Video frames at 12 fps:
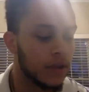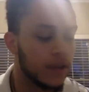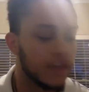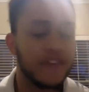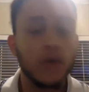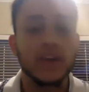
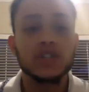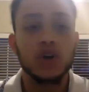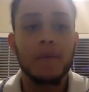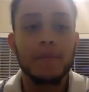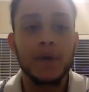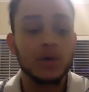Focus
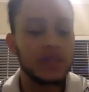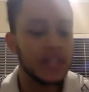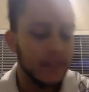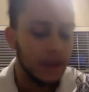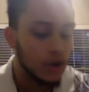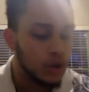on
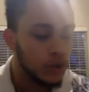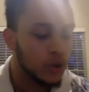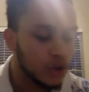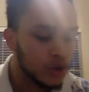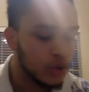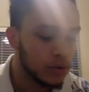building the new
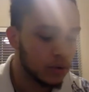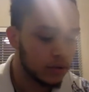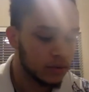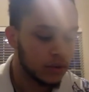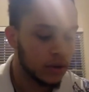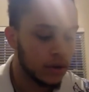you,
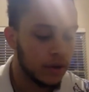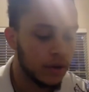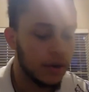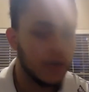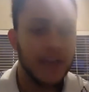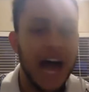
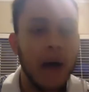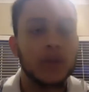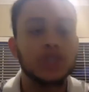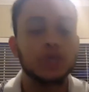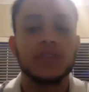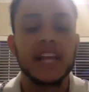not what
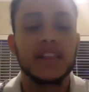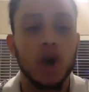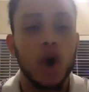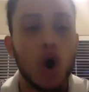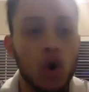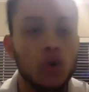you think the
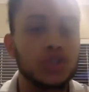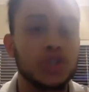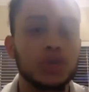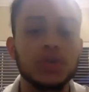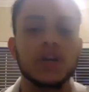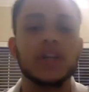old
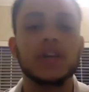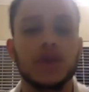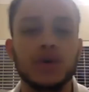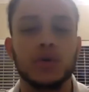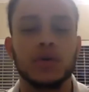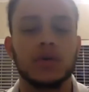you couldn't
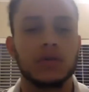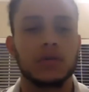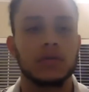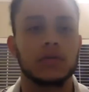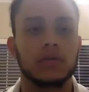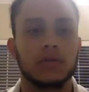do,
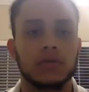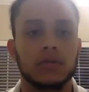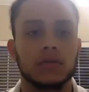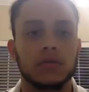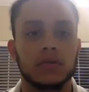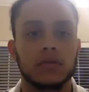
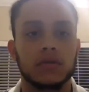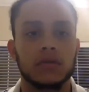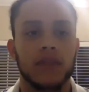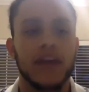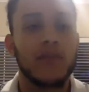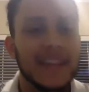right?
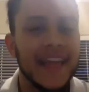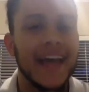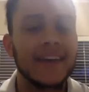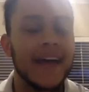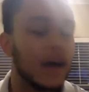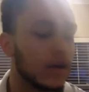Write that
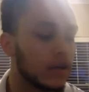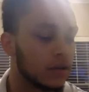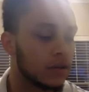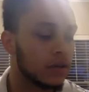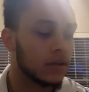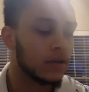down,
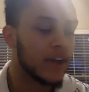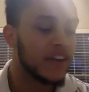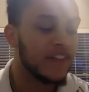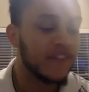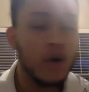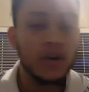
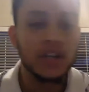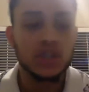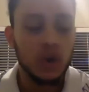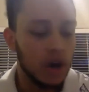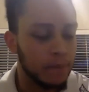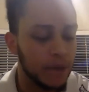right?
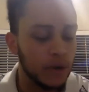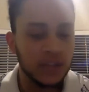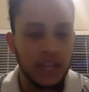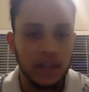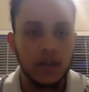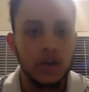Focus on
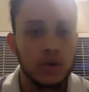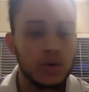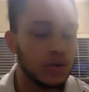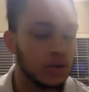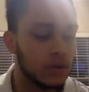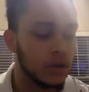building the new
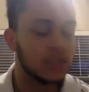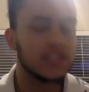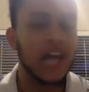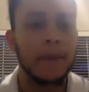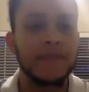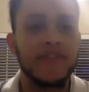you.
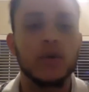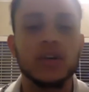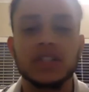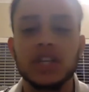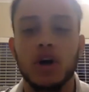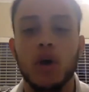Stop
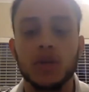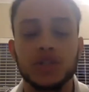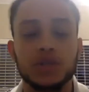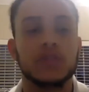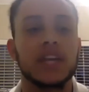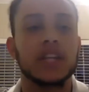focusing on
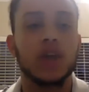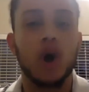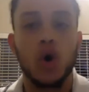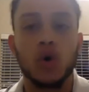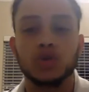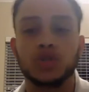what you think the
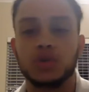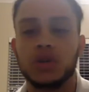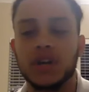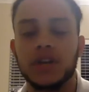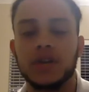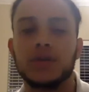old you
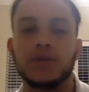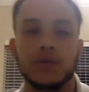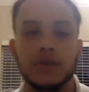couldn't do.